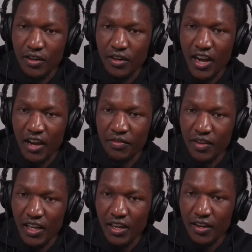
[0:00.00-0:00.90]
I
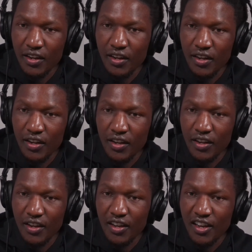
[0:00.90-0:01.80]
fail,
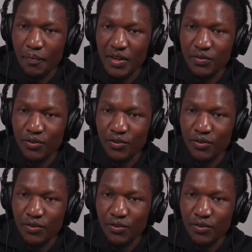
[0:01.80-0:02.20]
but from